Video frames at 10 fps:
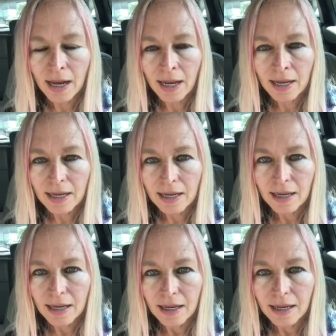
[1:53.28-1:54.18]

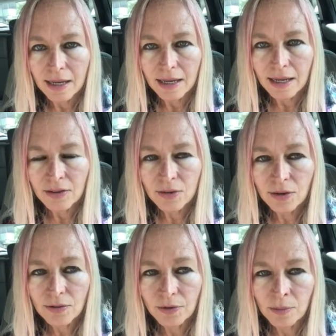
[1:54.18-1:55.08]
It
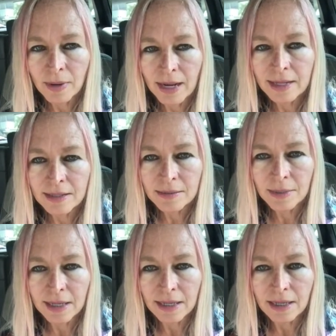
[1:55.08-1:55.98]
sort of reminds
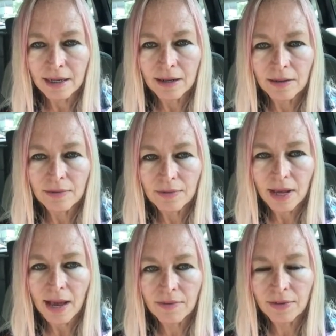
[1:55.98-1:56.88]
me of
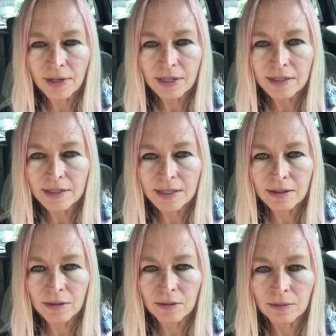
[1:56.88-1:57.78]
every
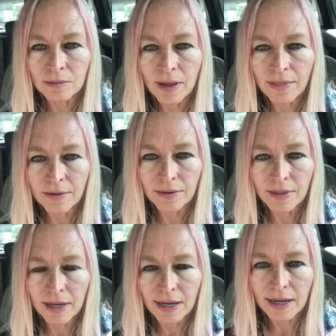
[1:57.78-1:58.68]
single mother
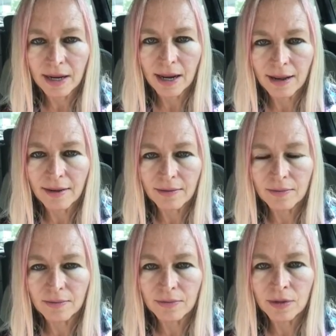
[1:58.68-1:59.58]
that I
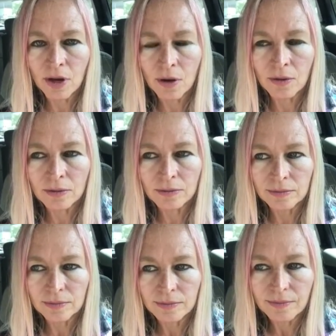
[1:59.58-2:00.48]
know.